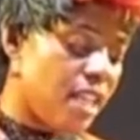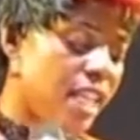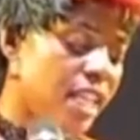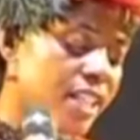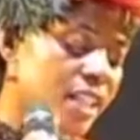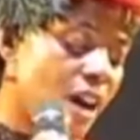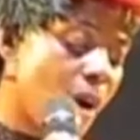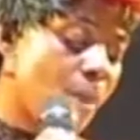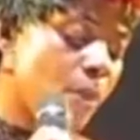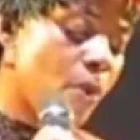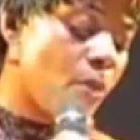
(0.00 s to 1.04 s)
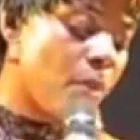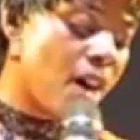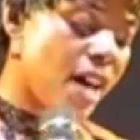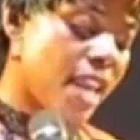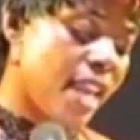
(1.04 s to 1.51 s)
eating humble
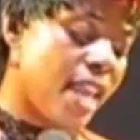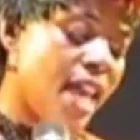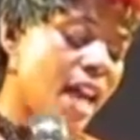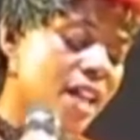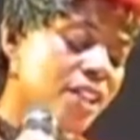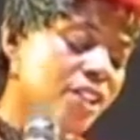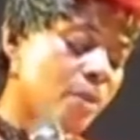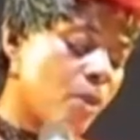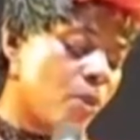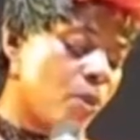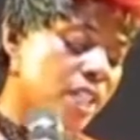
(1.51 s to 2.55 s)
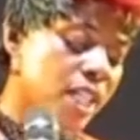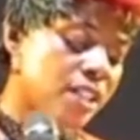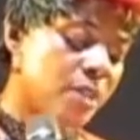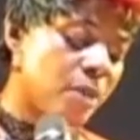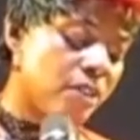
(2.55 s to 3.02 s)
pie and supporting
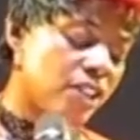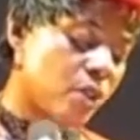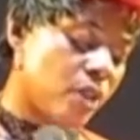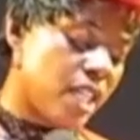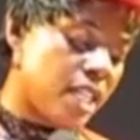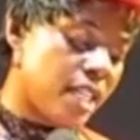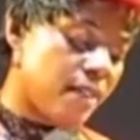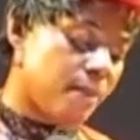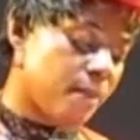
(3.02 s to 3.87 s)
spiritual healing.